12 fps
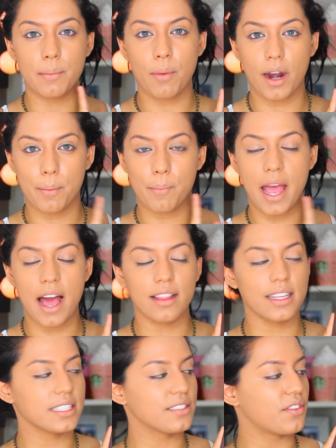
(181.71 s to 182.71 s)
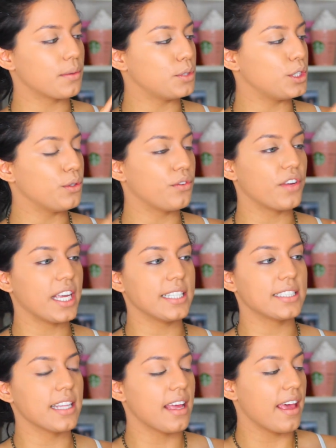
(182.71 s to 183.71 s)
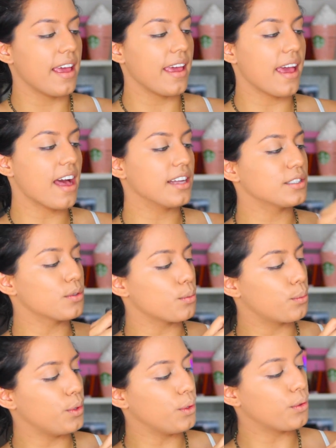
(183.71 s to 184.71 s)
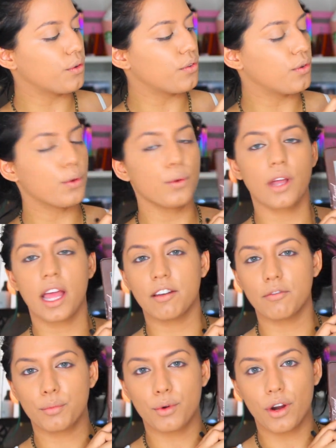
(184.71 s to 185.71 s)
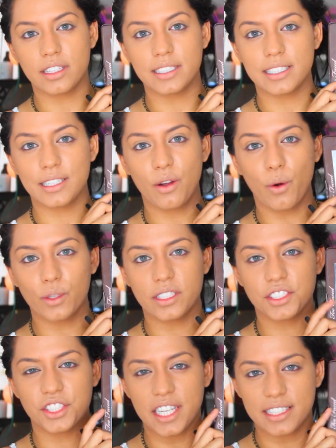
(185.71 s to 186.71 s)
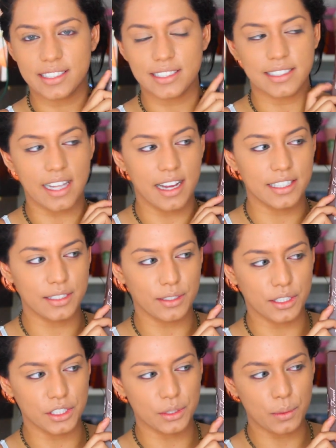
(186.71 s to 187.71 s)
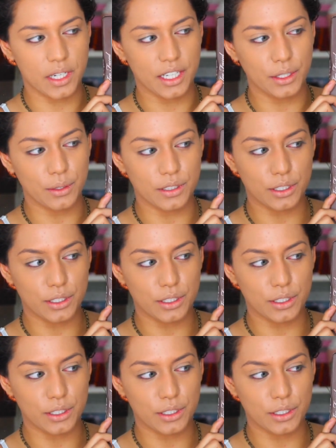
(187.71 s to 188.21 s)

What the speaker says: Bar palette from Too Faced. It has beautiful kind of bronzy golden shades inside, so I just want to use